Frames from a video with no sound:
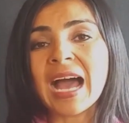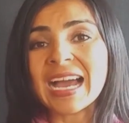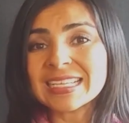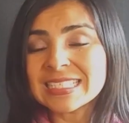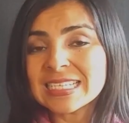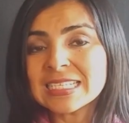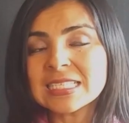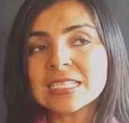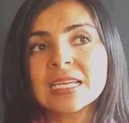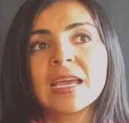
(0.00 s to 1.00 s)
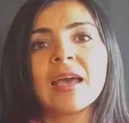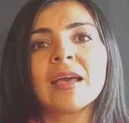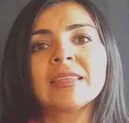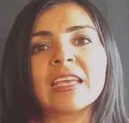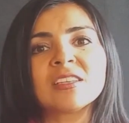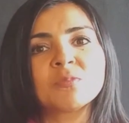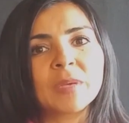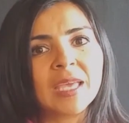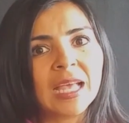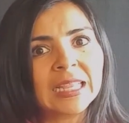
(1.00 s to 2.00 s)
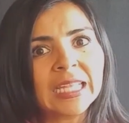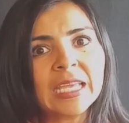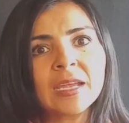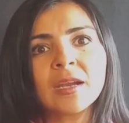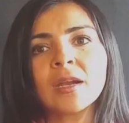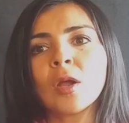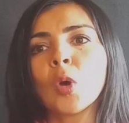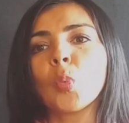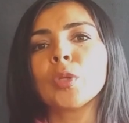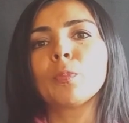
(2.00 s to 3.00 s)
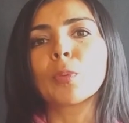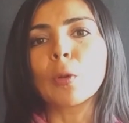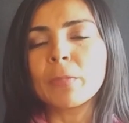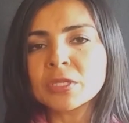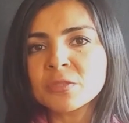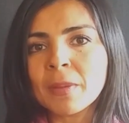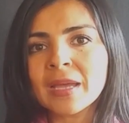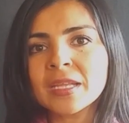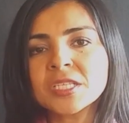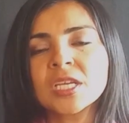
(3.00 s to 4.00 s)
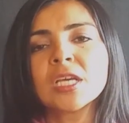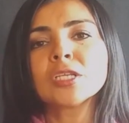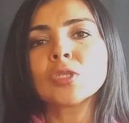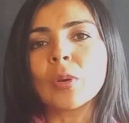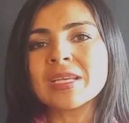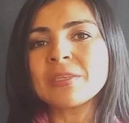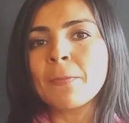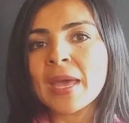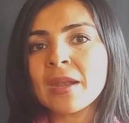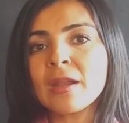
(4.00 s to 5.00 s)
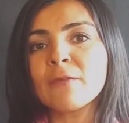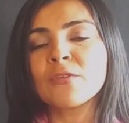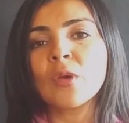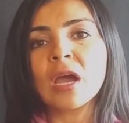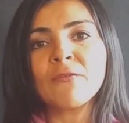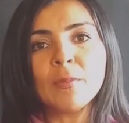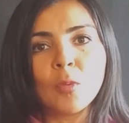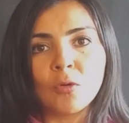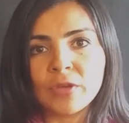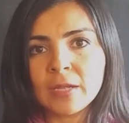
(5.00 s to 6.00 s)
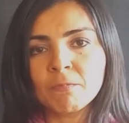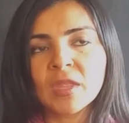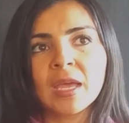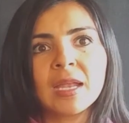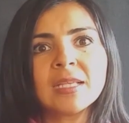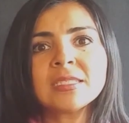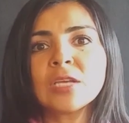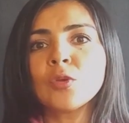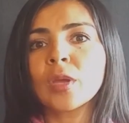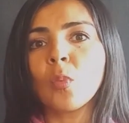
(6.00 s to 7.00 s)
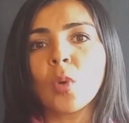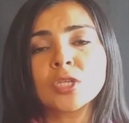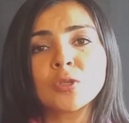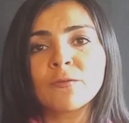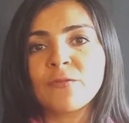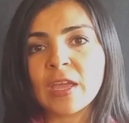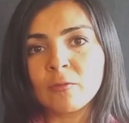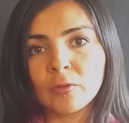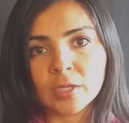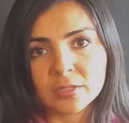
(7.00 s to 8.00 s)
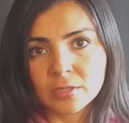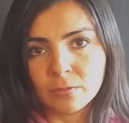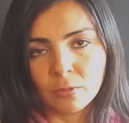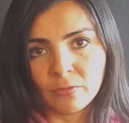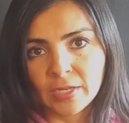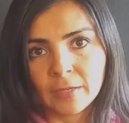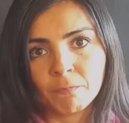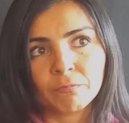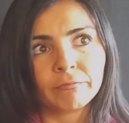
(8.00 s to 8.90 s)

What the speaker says: accent, they speak clear with proper Spanish. So it's better if you have a movie, and let's say you can watch your favorite movie.